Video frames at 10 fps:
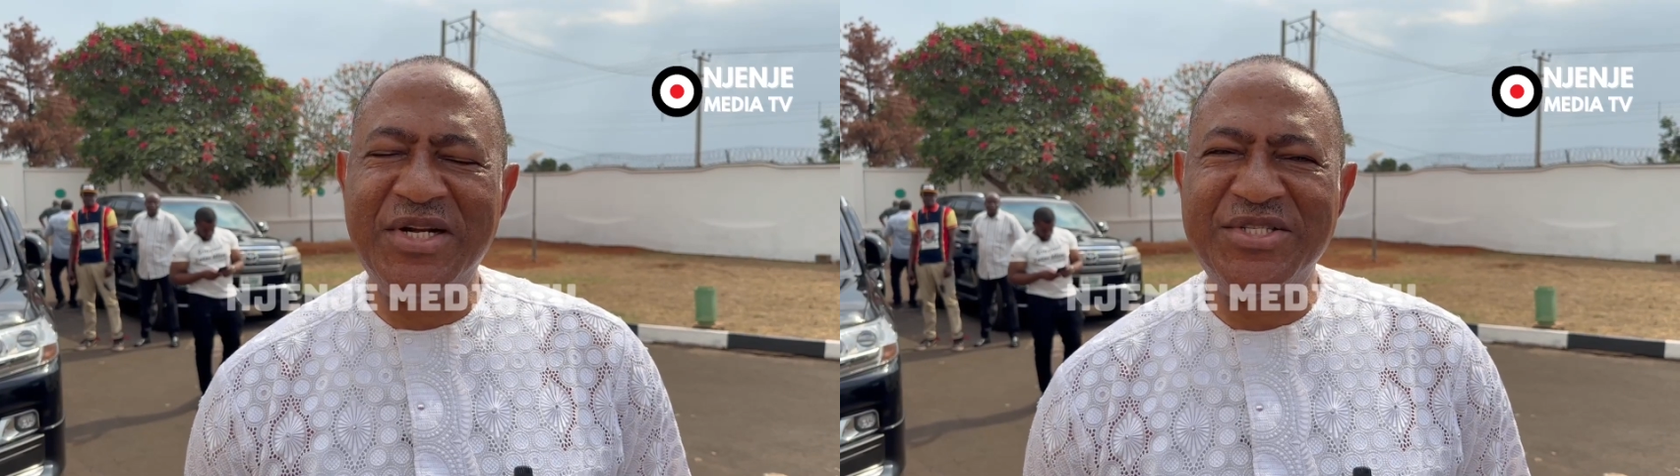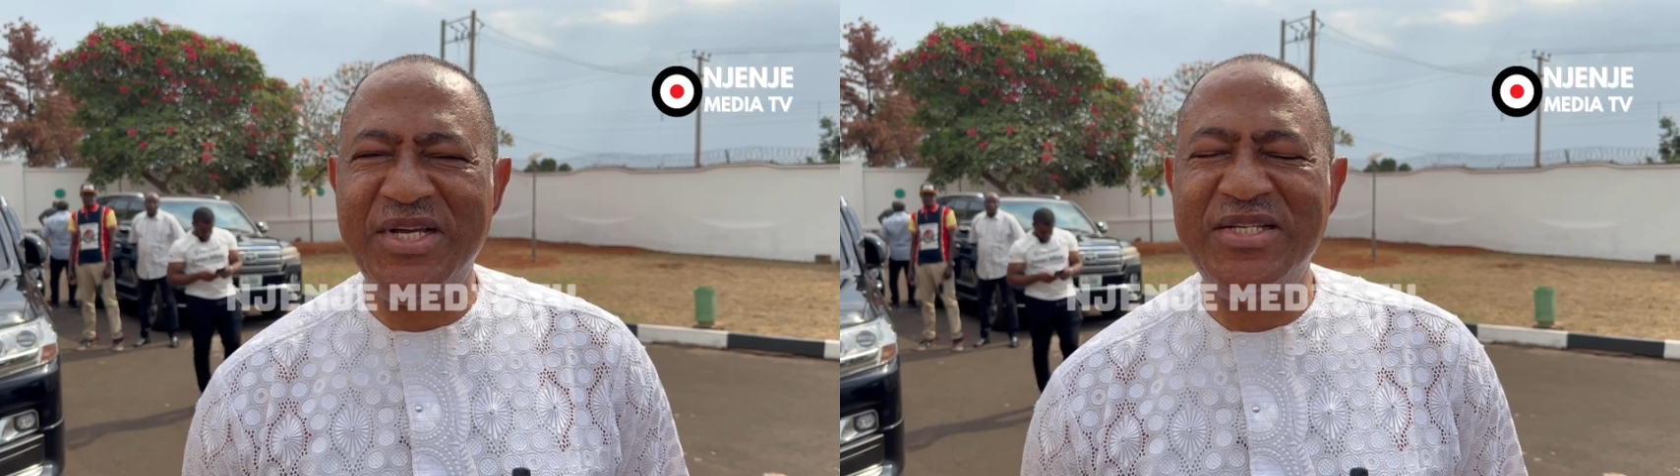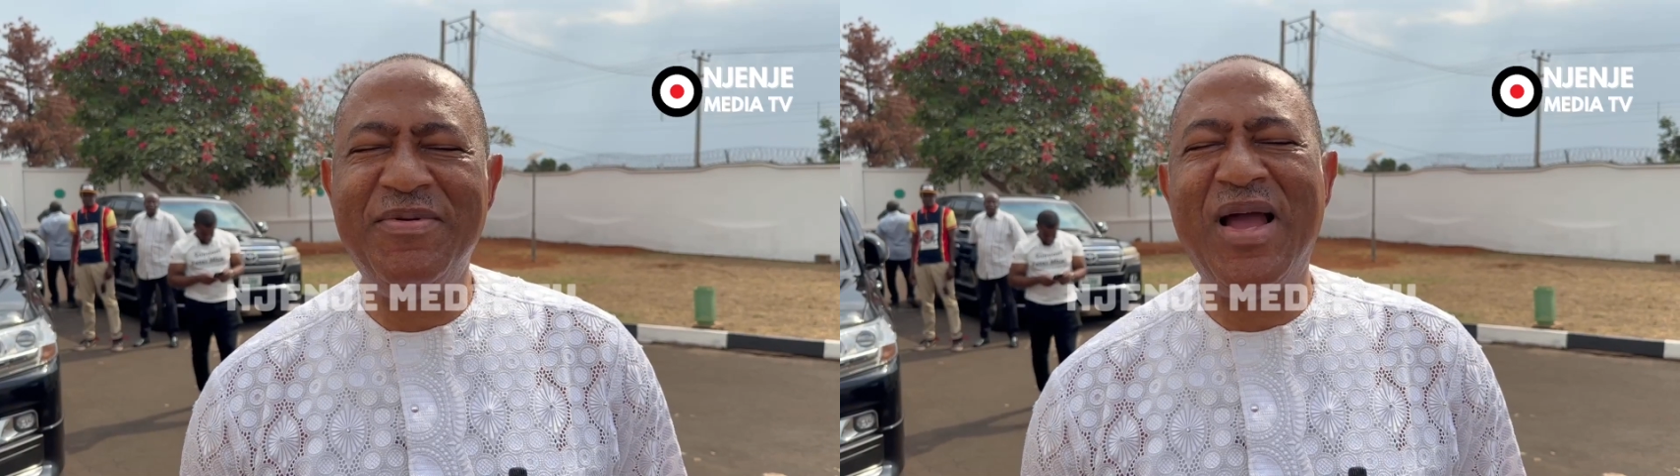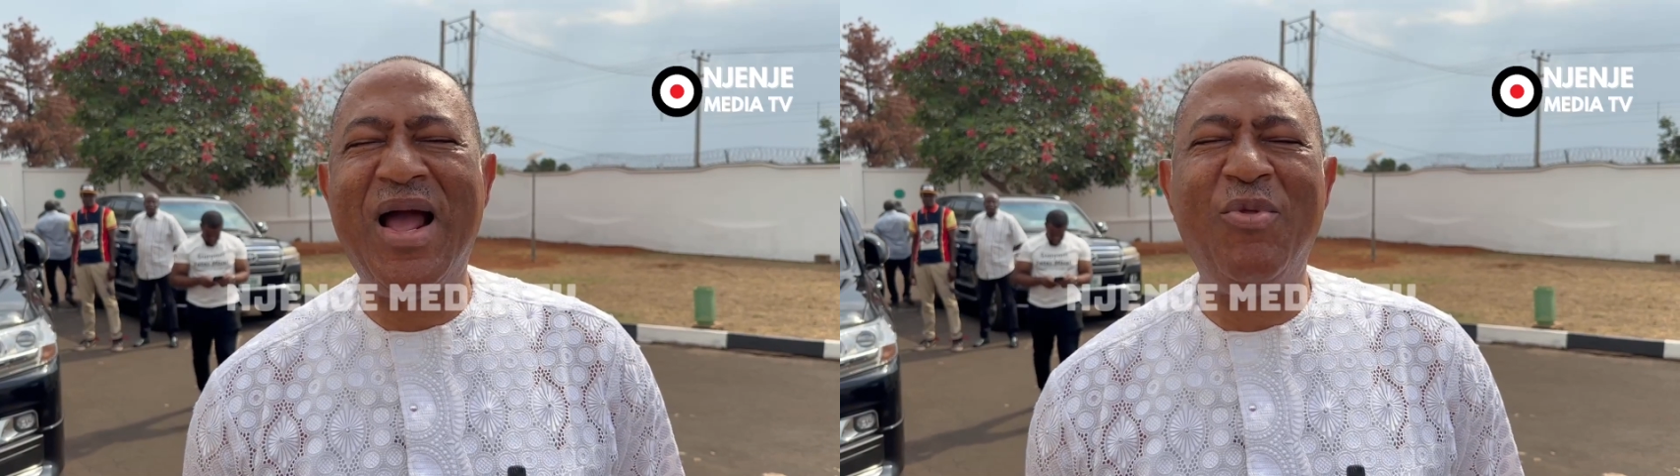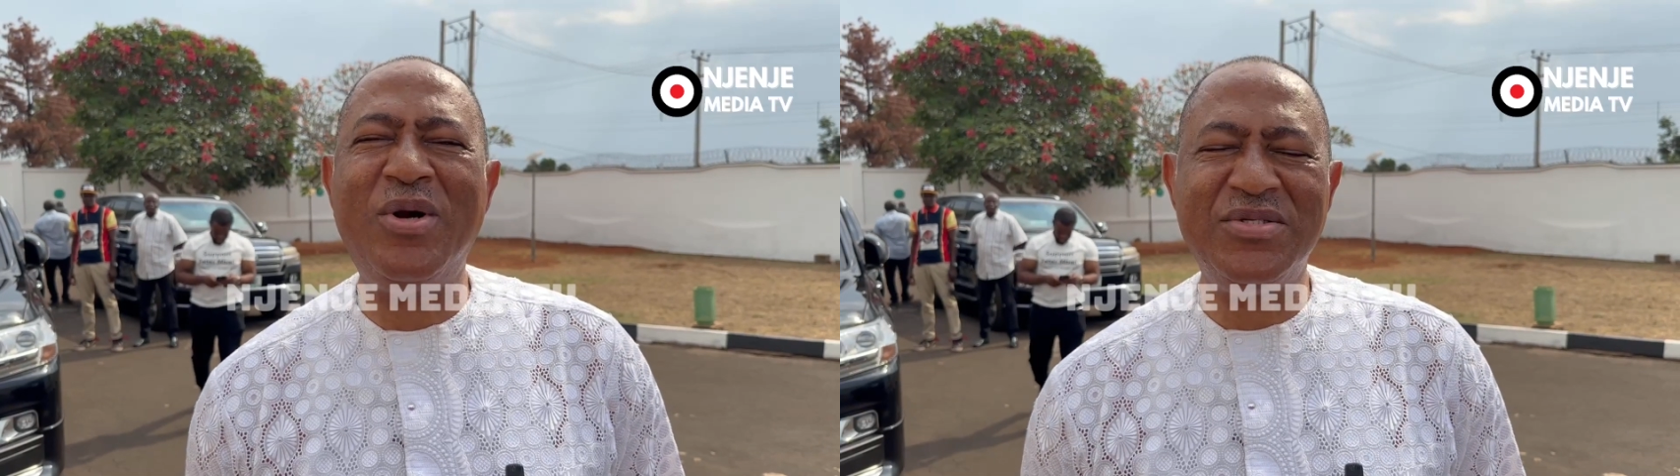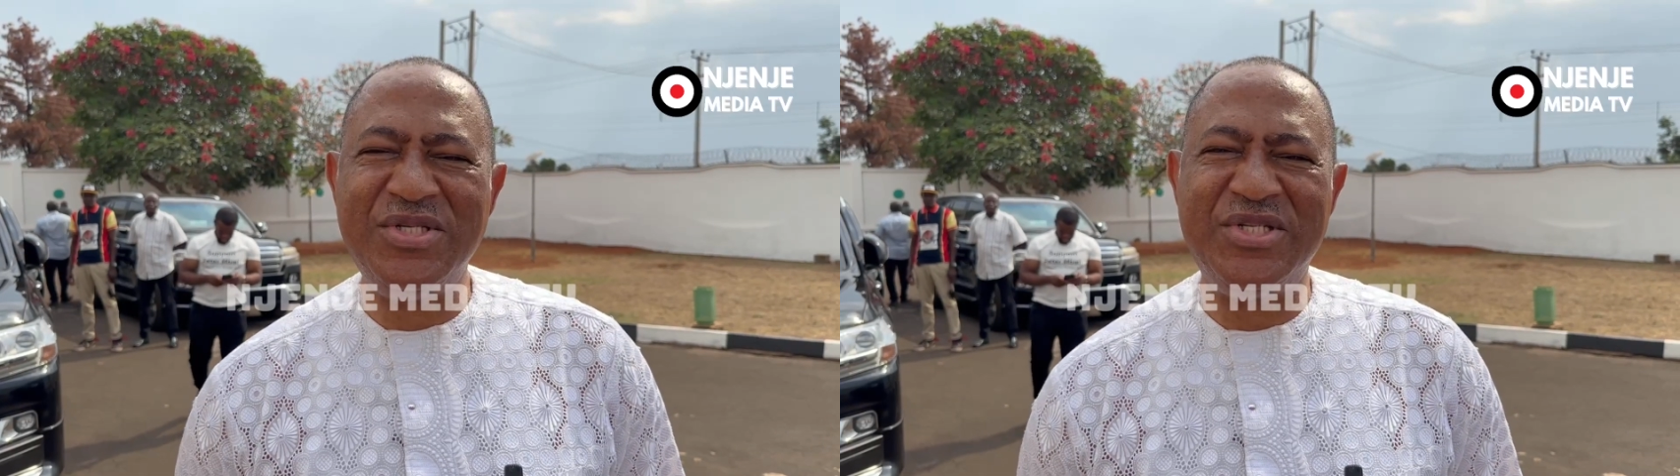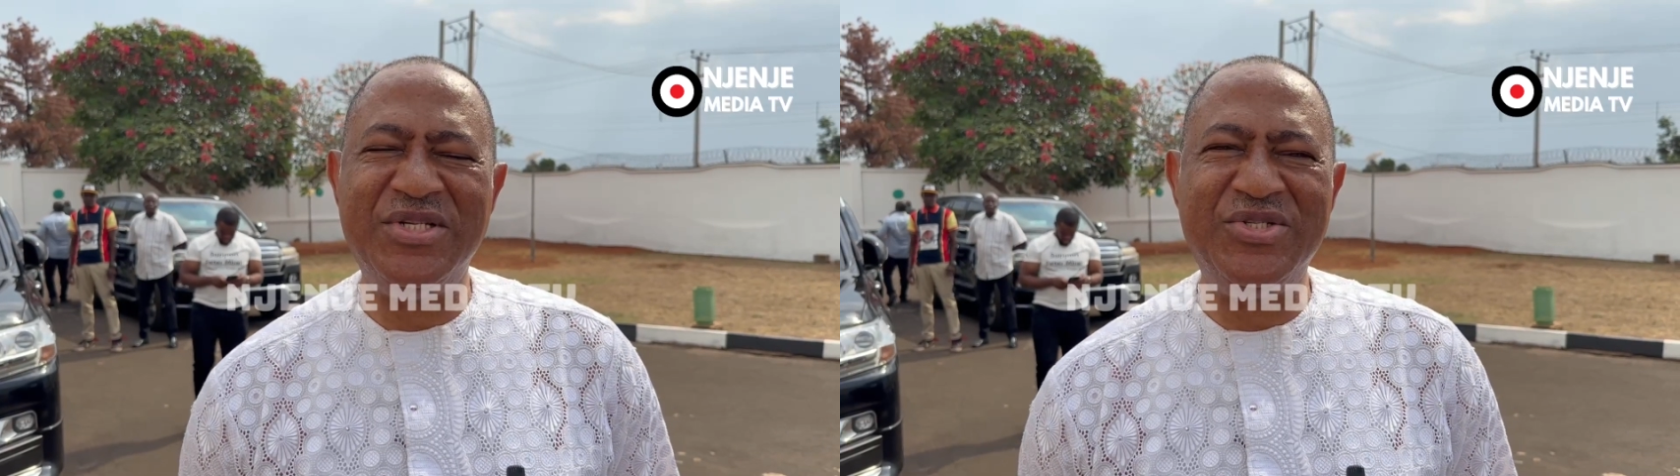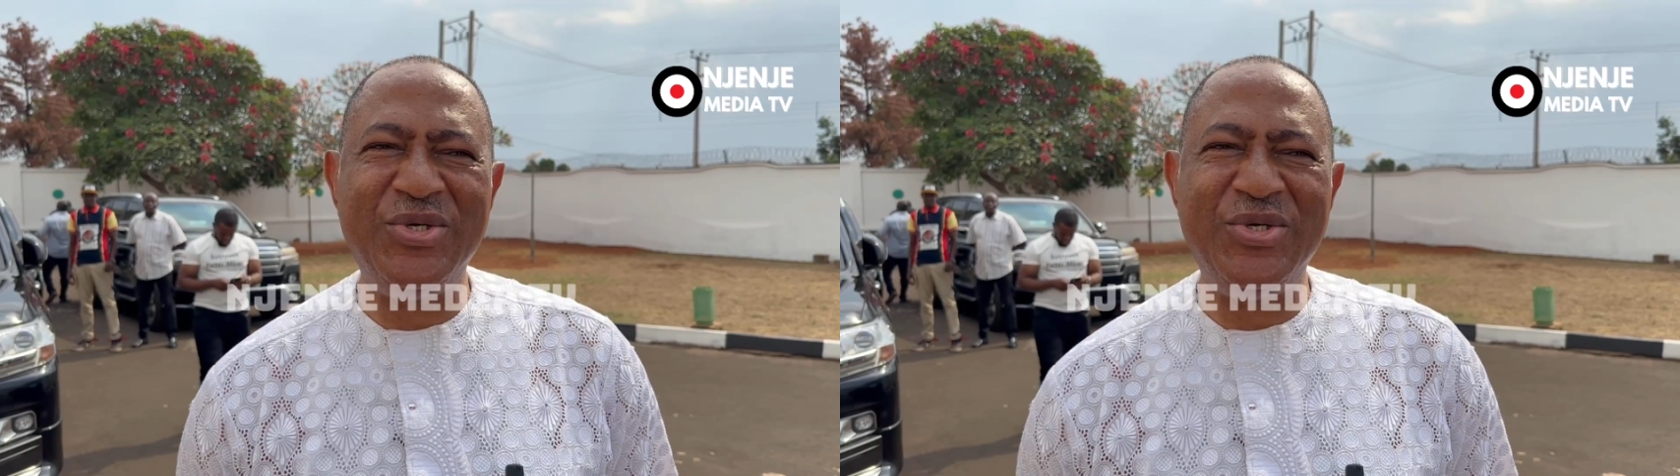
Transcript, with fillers: state and all these things.